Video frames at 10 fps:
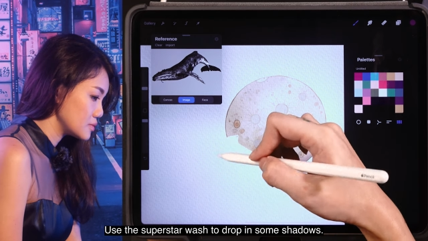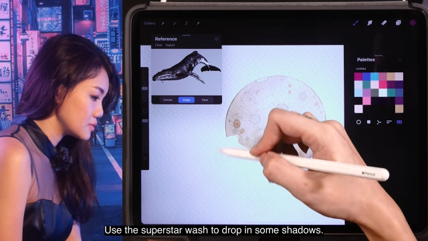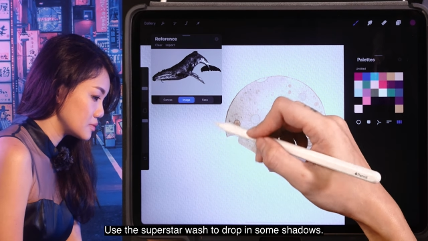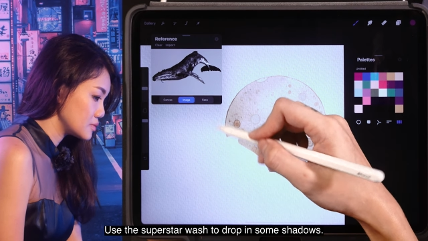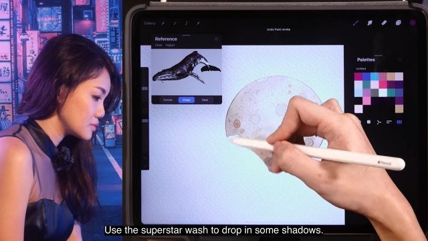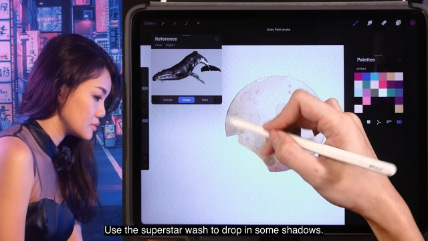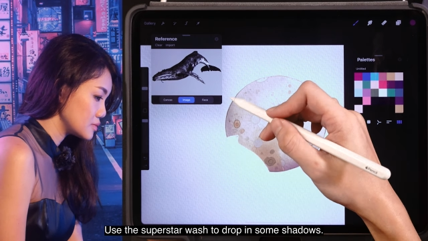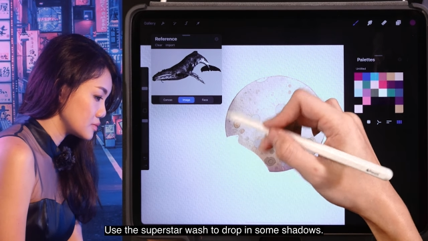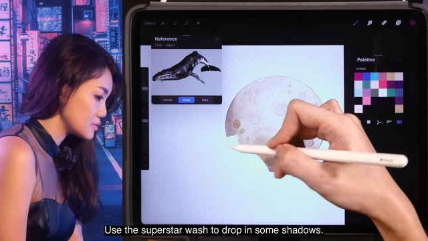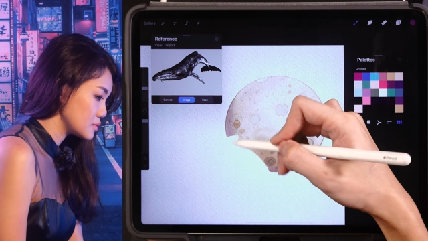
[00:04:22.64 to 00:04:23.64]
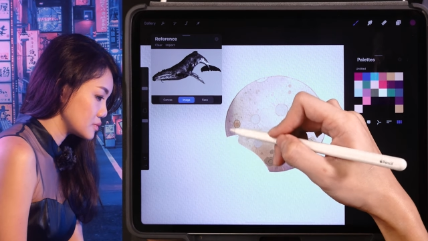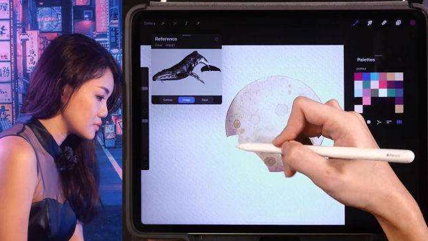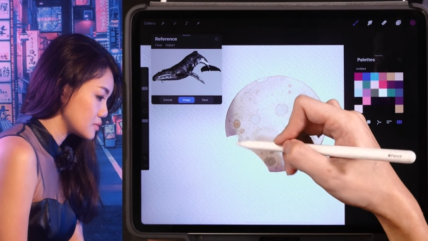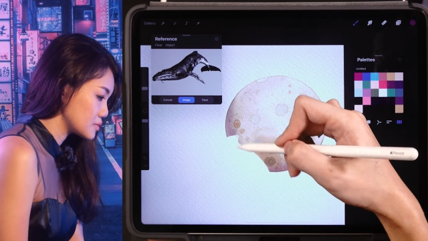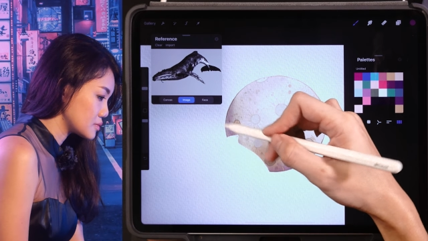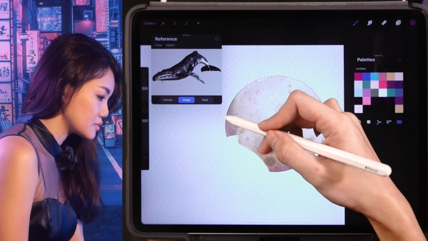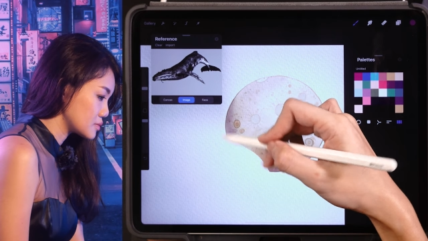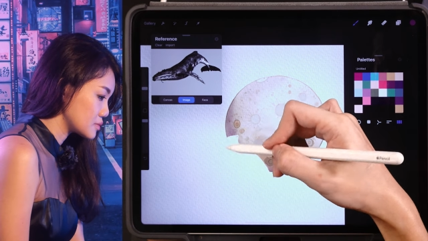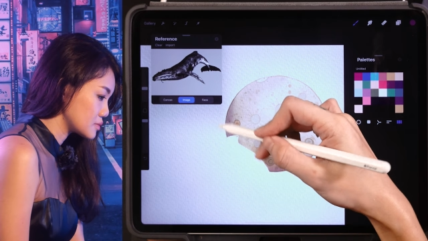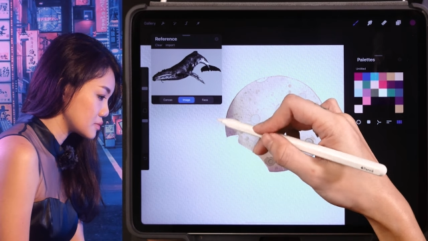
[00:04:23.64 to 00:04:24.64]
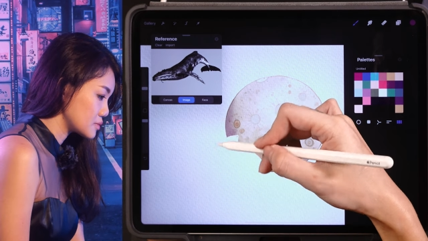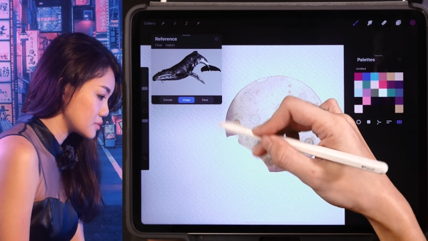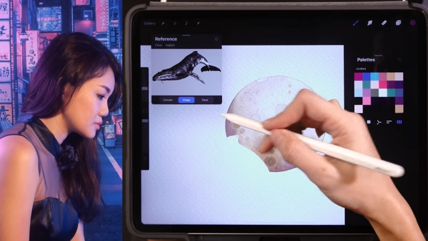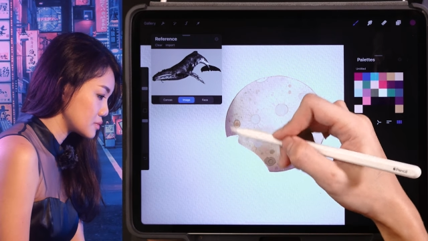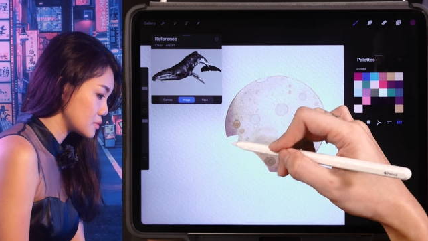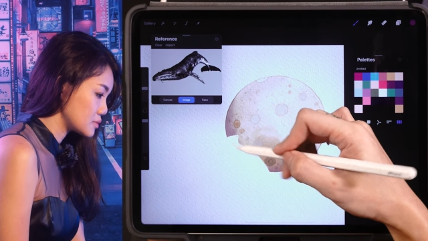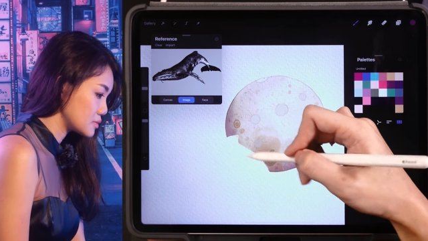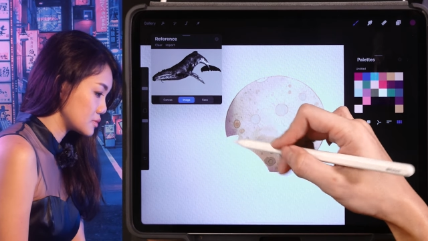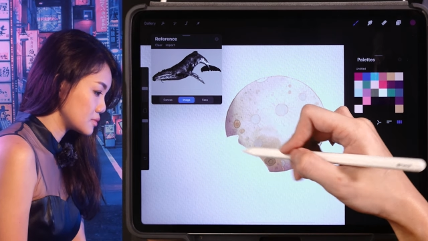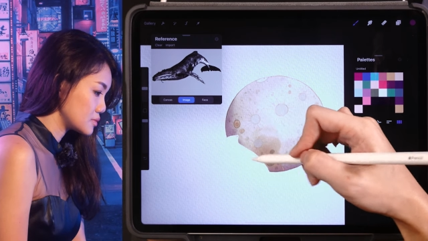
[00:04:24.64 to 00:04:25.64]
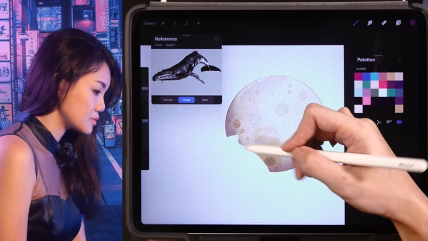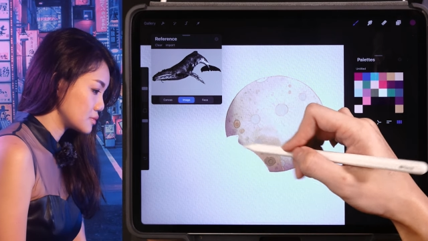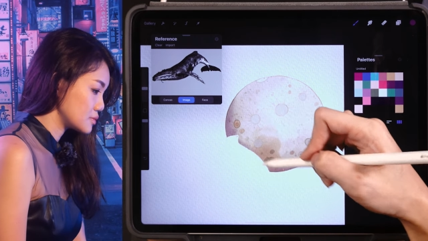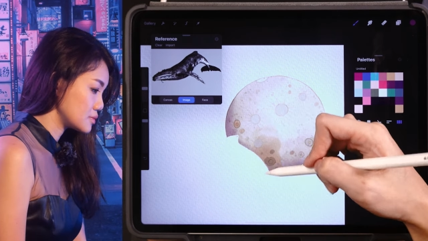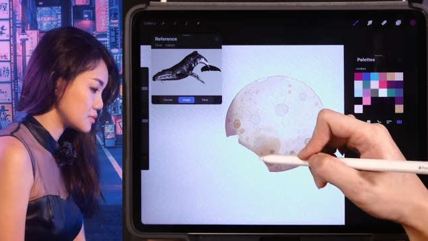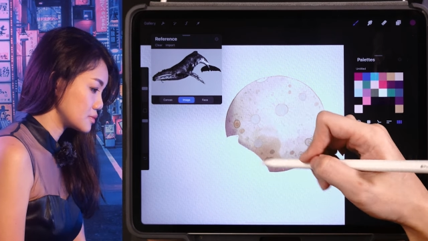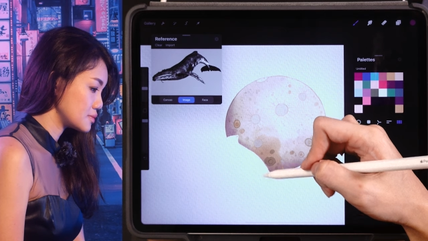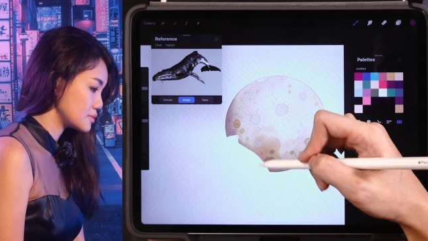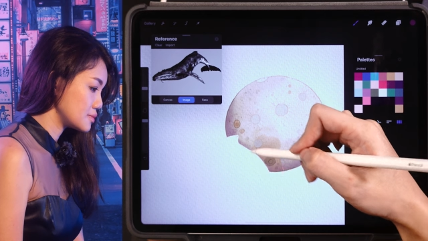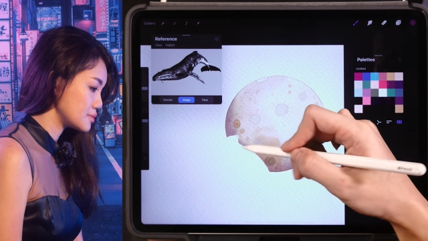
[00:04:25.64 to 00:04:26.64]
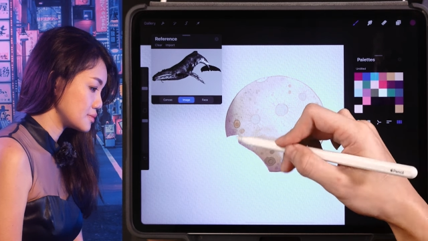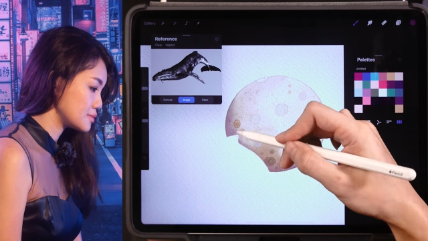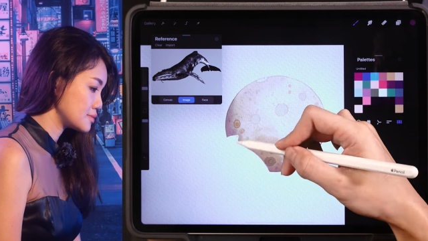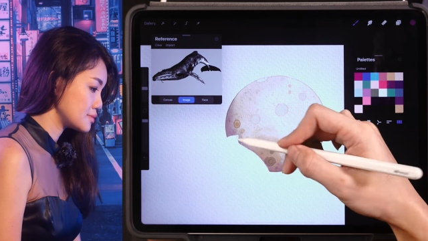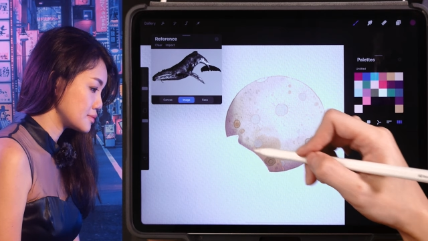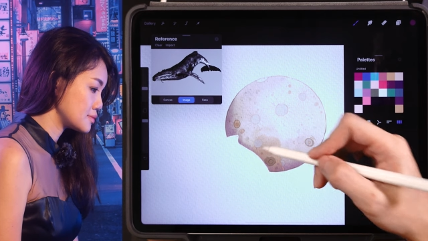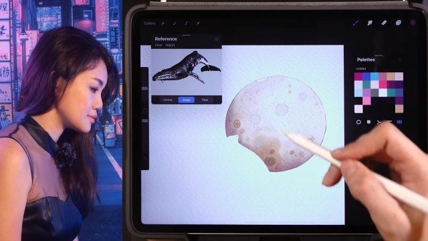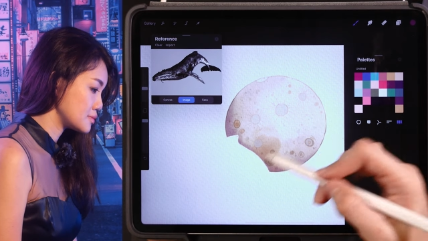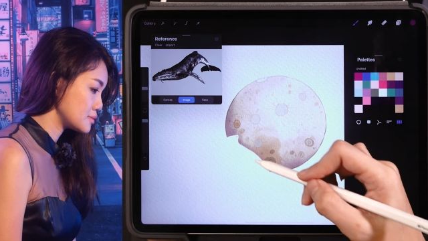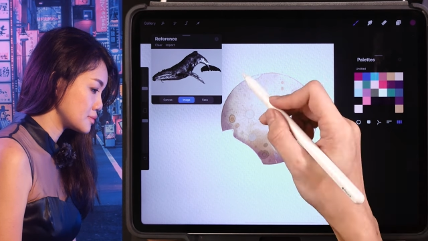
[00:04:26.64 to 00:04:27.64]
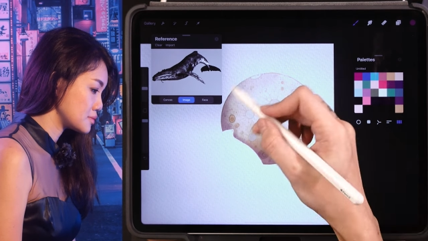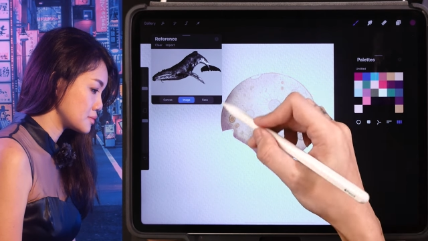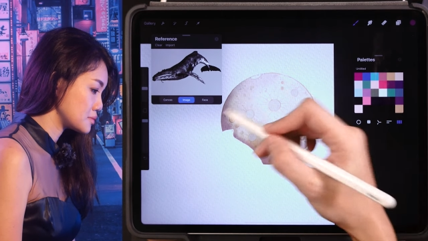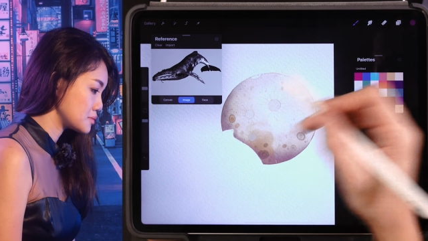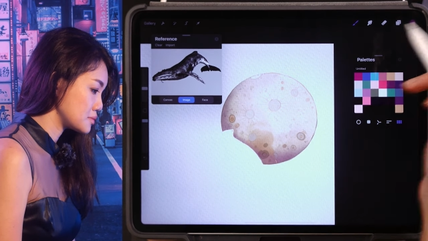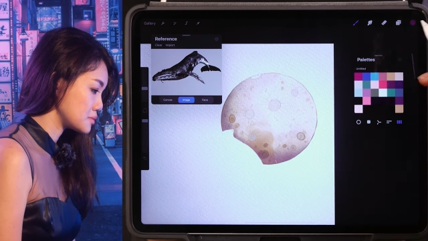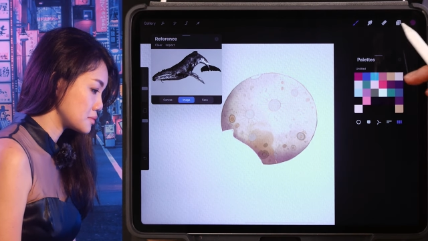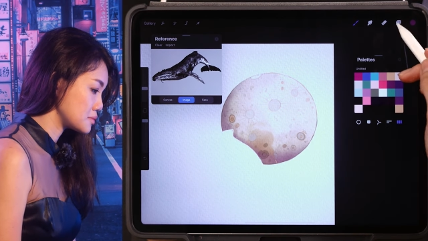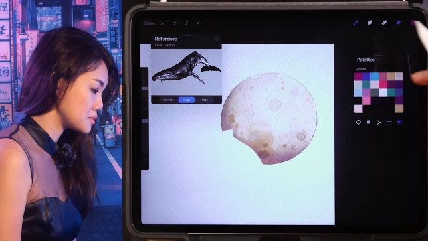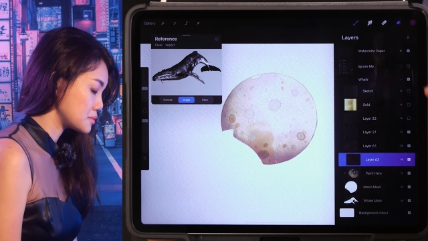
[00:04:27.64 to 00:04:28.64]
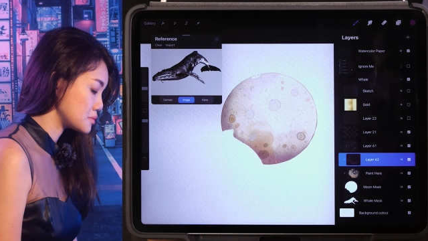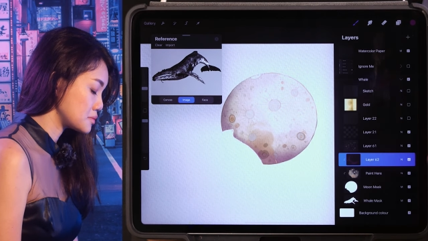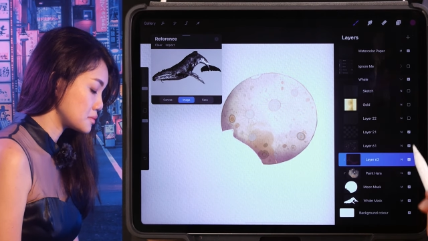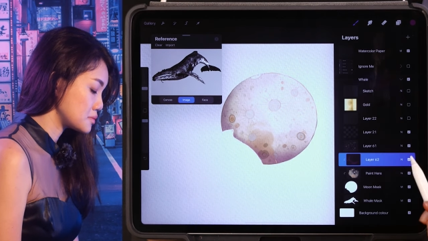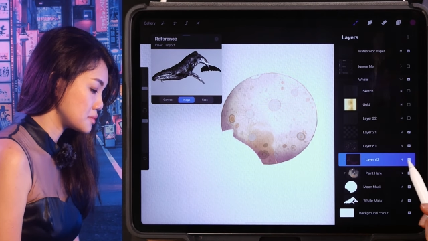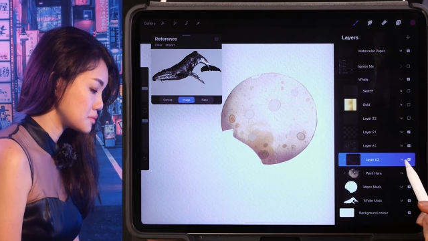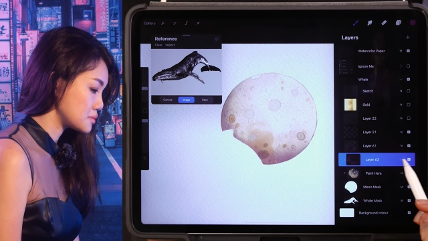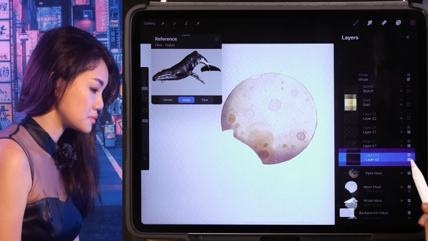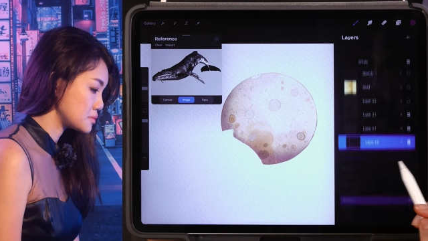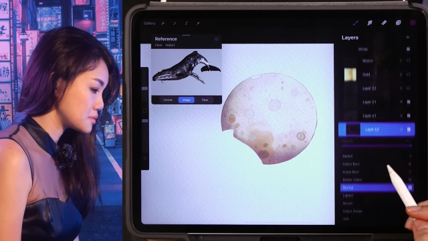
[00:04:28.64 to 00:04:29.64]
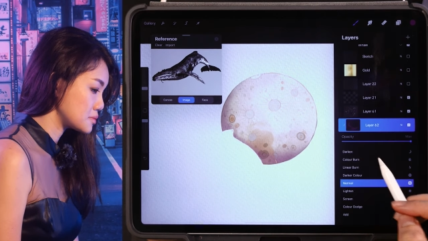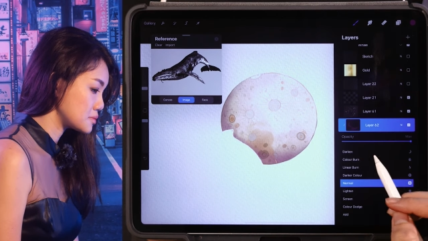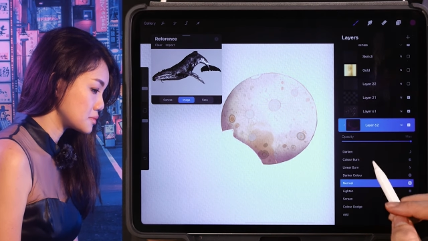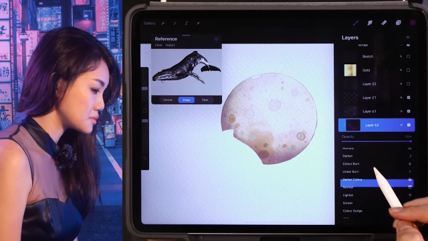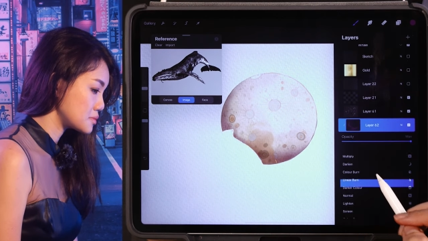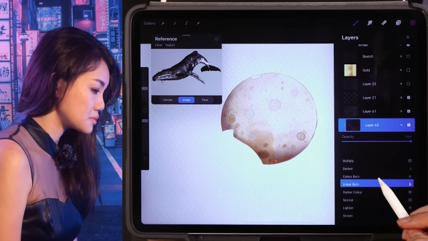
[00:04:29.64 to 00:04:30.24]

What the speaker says: Nobody speaks.